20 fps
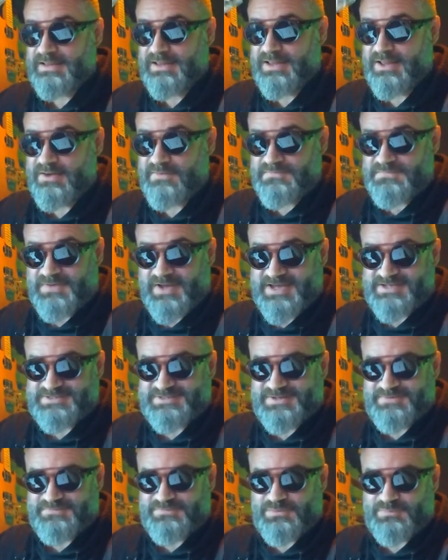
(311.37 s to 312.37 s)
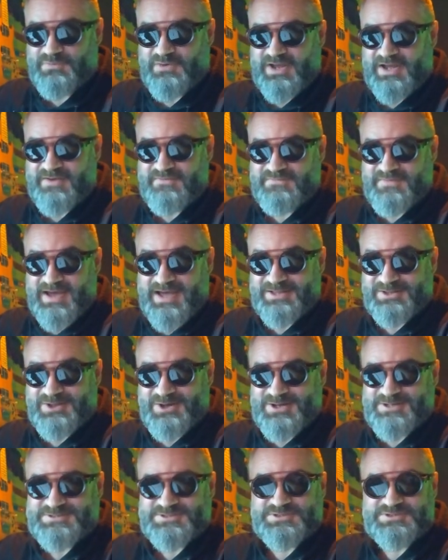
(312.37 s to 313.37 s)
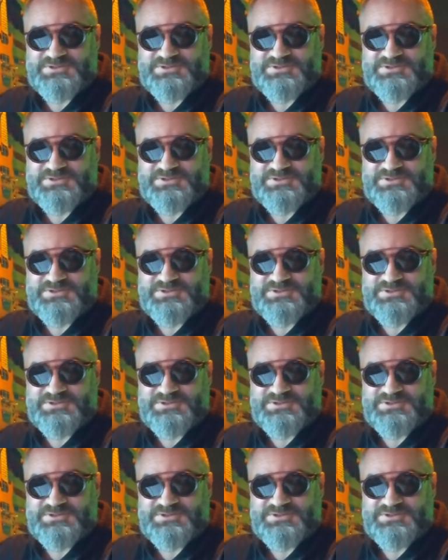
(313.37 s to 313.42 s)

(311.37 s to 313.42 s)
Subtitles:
love fasting for fat loss.